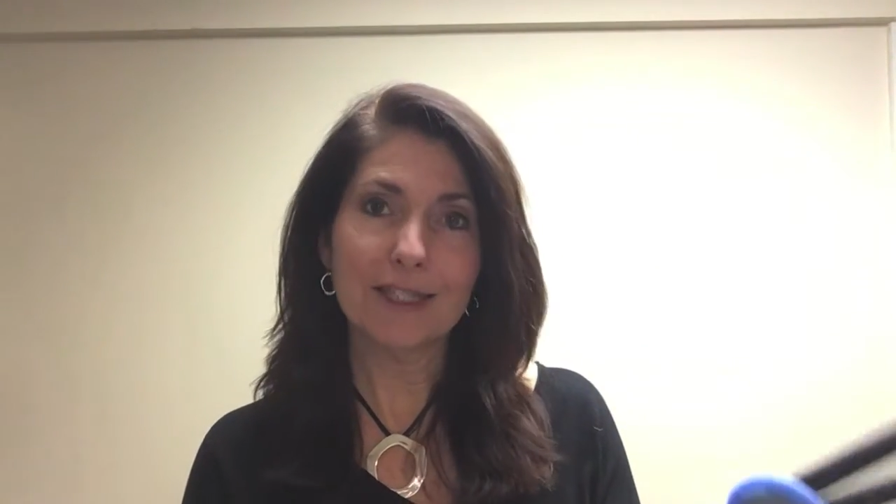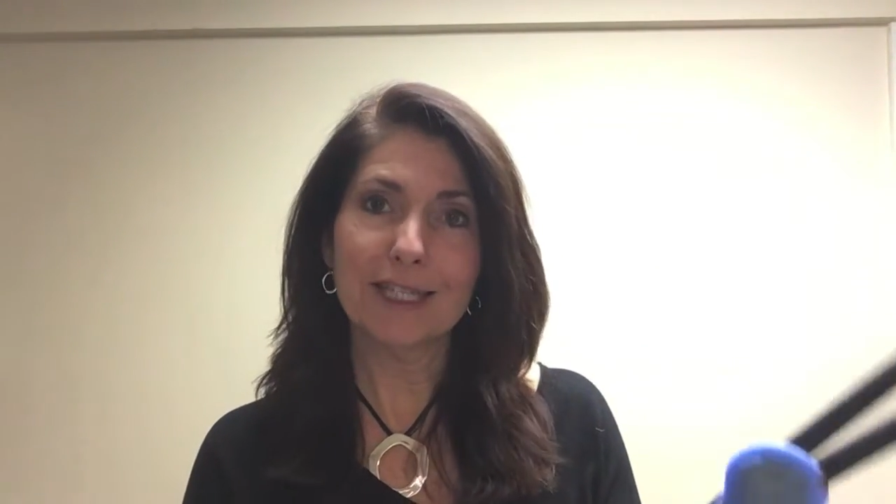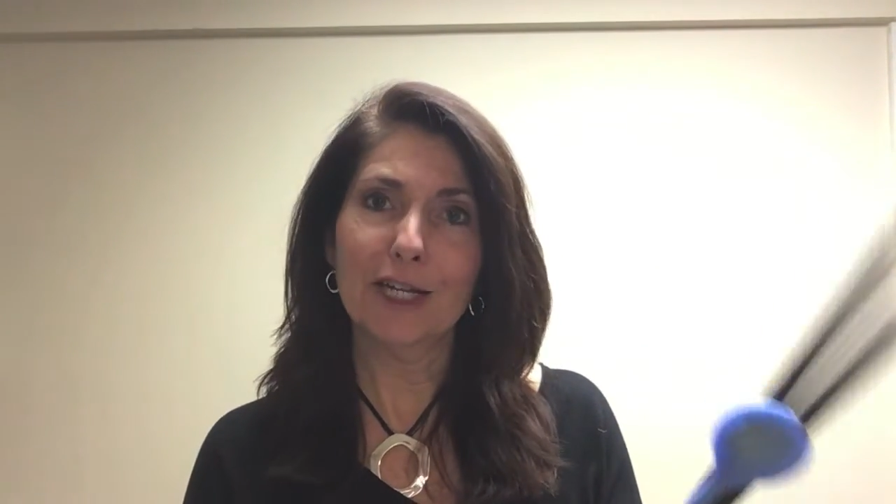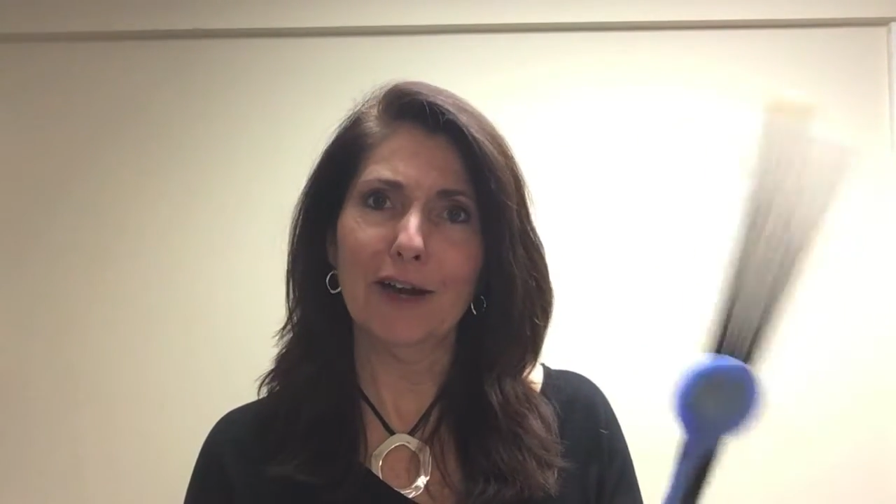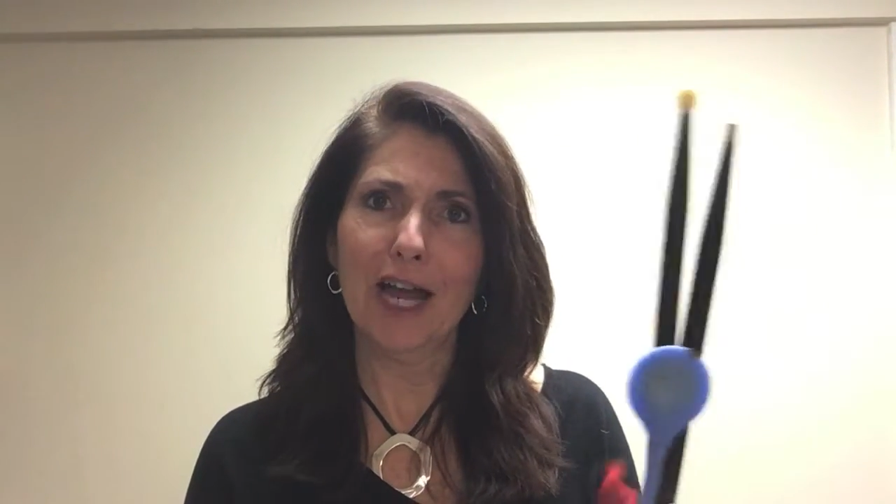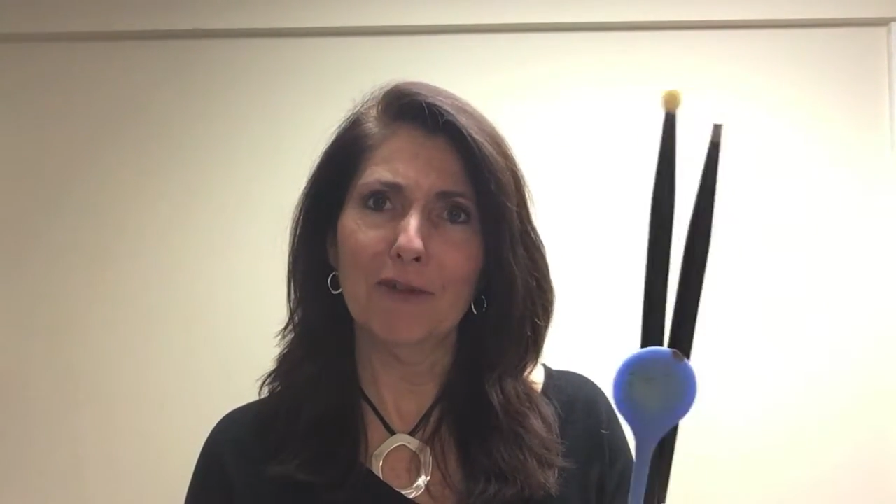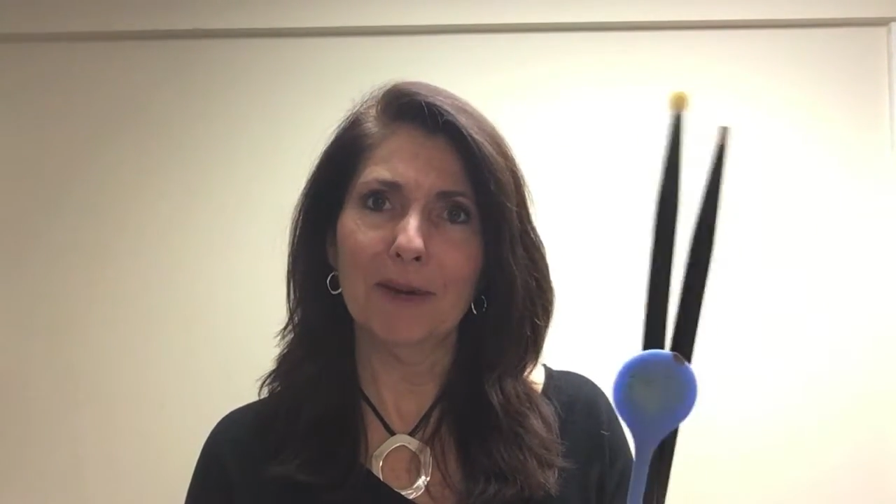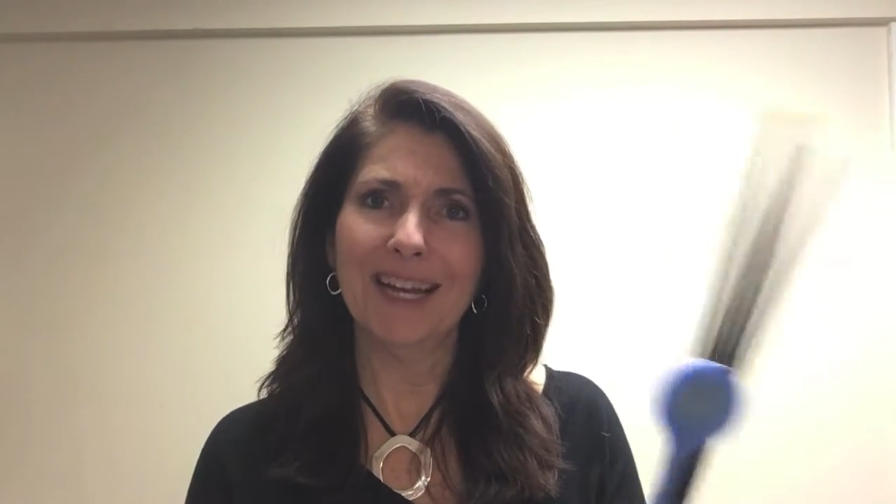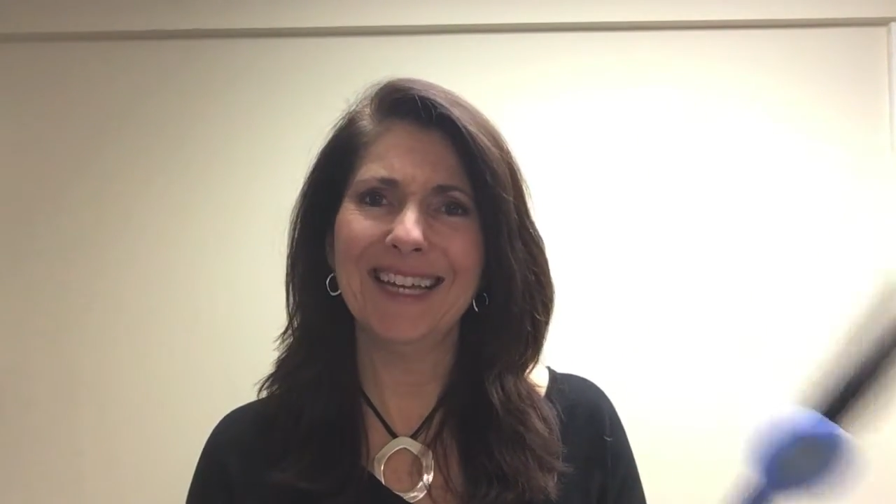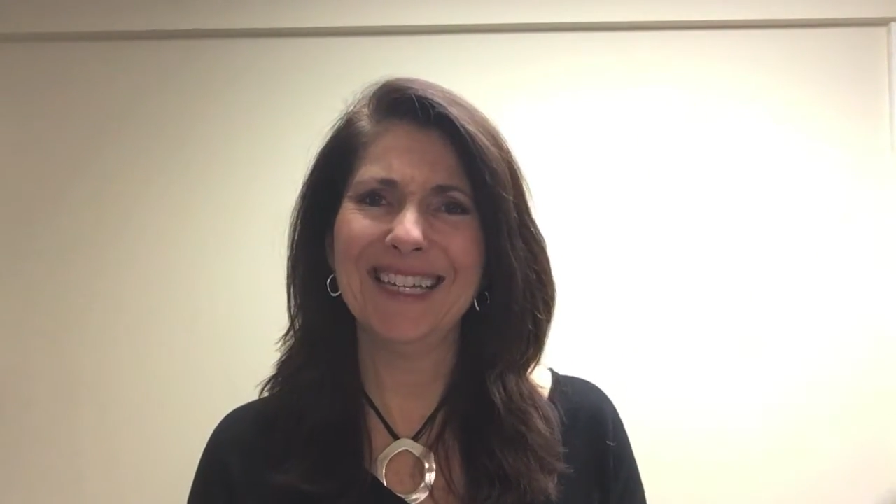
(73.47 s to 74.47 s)
Here I have
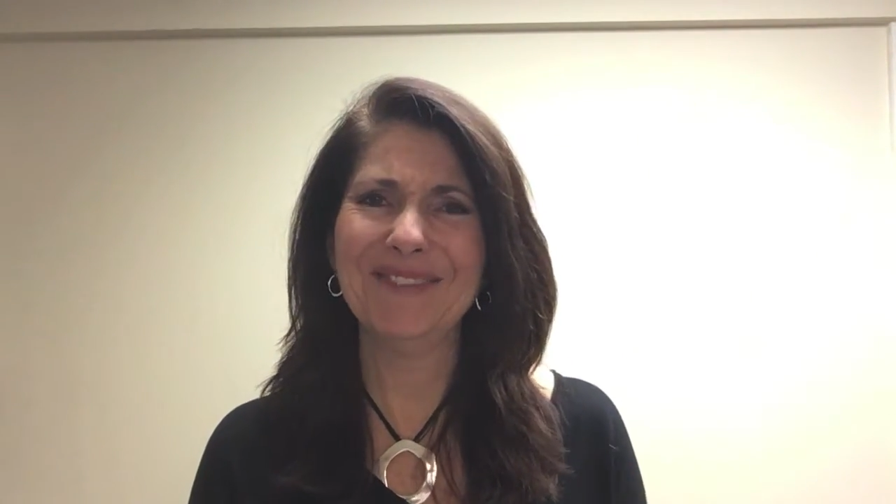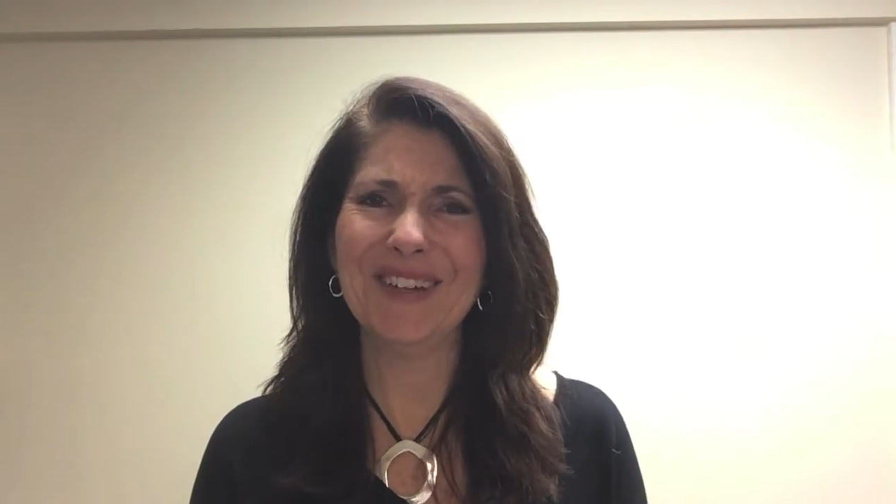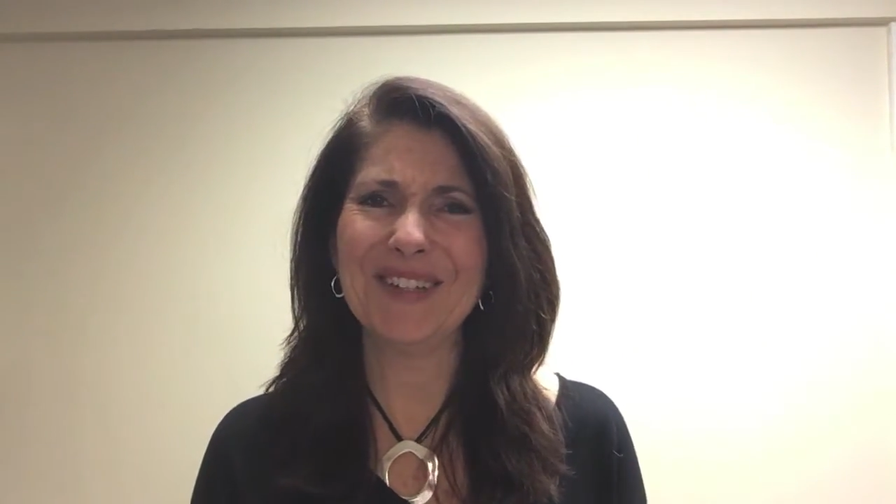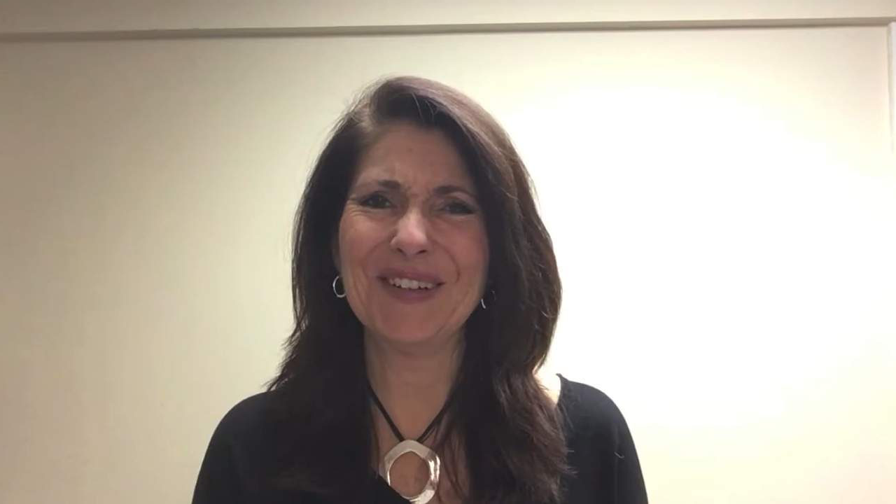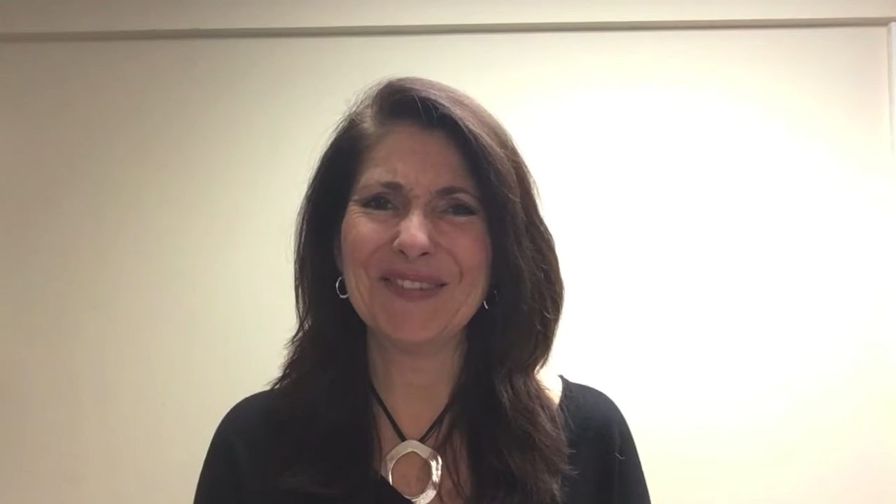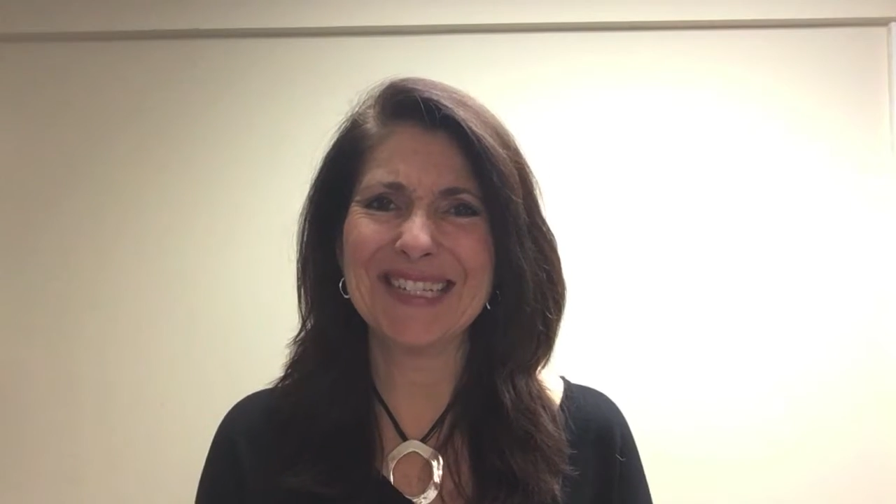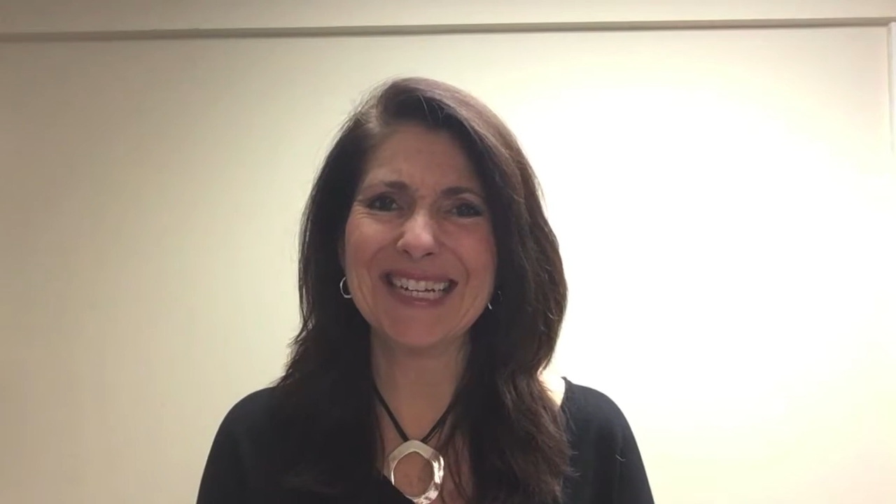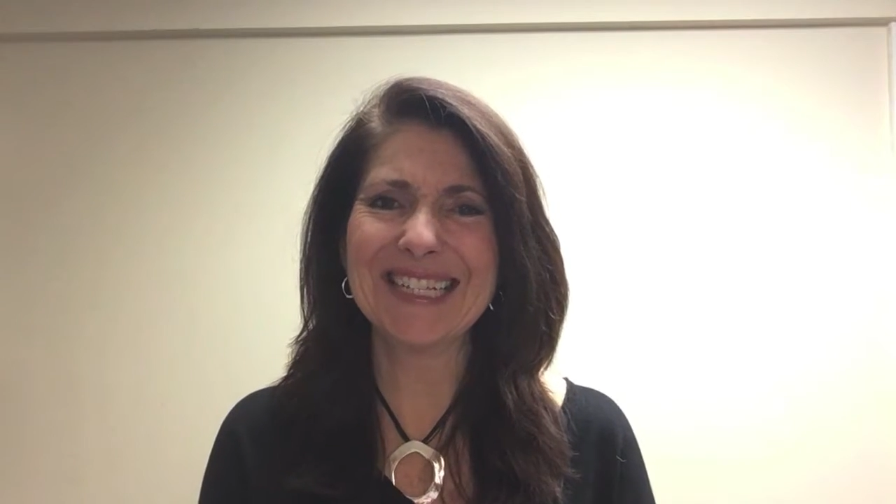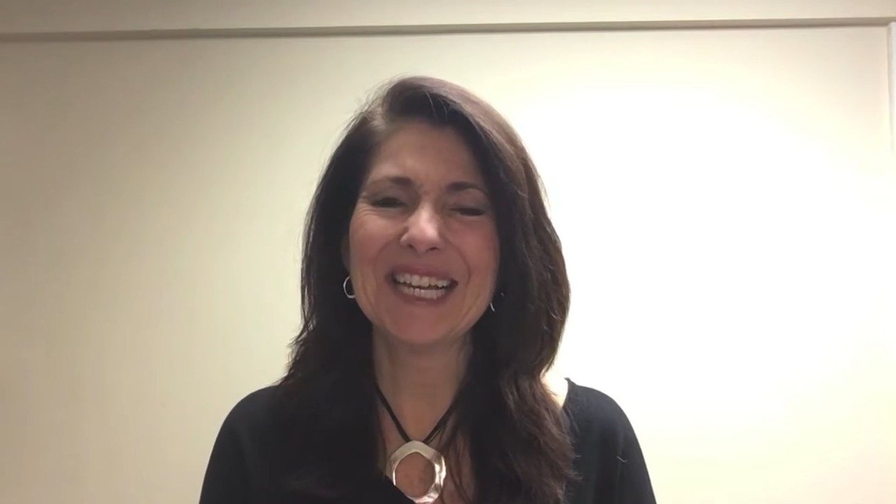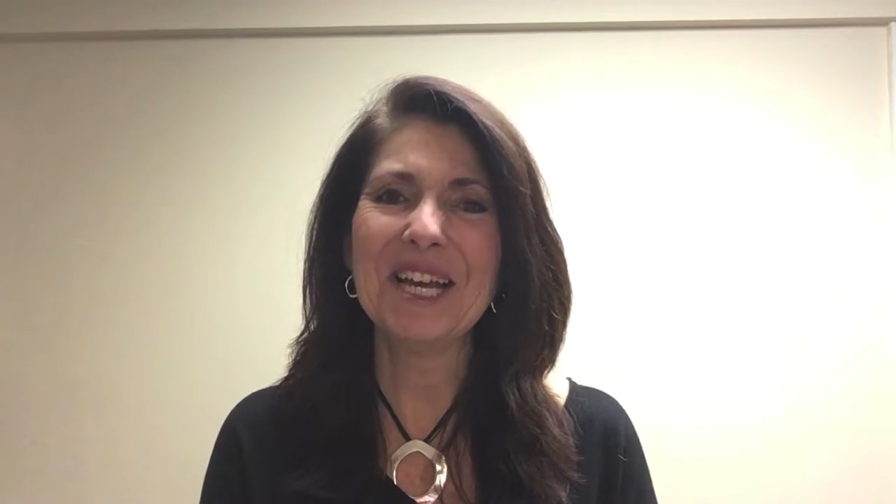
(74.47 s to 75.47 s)
my drumsticks,